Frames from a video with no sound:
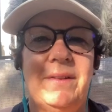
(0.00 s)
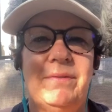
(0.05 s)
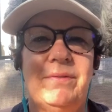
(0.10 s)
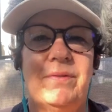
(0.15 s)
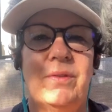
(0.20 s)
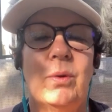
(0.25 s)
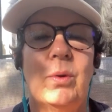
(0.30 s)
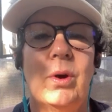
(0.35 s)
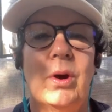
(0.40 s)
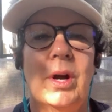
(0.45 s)

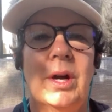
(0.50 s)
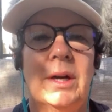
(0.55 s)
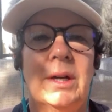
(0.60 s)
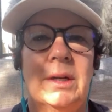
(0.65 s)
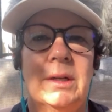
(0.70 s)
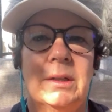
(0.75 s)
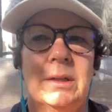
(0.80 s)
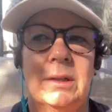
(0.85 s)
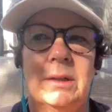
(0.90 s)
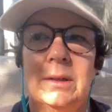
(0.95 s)
four.
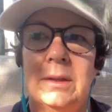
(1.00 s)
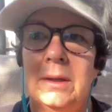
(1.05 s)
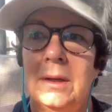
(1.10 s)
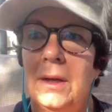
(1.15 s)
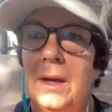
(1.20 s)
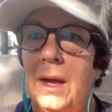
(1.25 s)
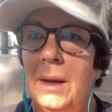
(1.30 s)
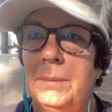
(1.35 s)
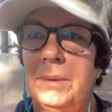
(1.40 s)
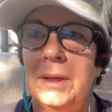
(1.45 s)

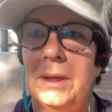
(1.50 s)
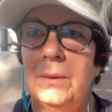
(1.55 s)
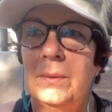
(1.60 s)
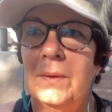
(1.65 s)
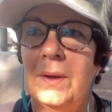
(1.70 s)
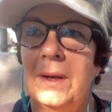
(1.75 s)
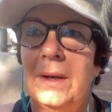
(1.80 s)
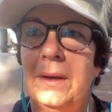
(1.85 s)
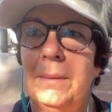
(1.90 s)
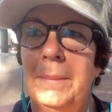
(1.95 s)
I'm getting
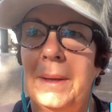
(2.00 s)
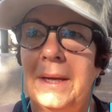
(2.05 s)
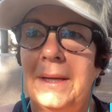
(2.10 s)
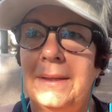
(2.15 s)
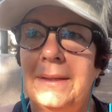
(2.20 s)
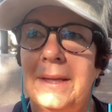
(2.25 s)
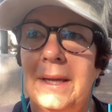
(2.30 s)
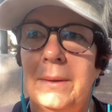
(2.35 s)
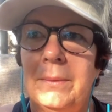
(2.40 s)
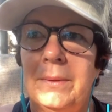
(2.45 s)
ready to
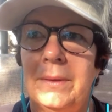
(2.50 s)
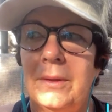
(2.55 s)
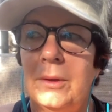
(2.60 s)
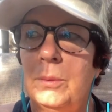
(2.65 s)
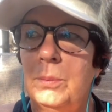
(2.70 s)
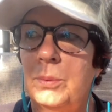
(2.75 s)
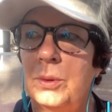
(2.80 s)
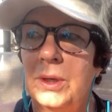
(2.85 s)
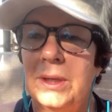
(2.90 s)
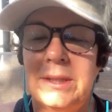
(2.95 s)
meditate with
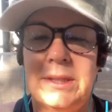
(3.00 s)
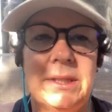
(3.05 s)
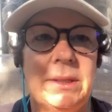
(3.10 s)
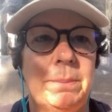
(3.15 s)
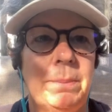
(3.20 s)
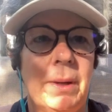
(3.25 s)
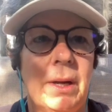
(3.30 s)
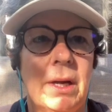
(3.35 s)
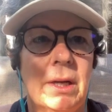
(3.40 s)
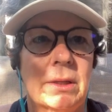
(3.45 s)
Oprah and
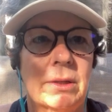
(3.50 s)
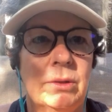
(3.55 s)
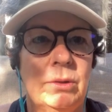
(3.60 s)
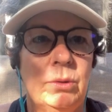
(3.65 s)
Deepak,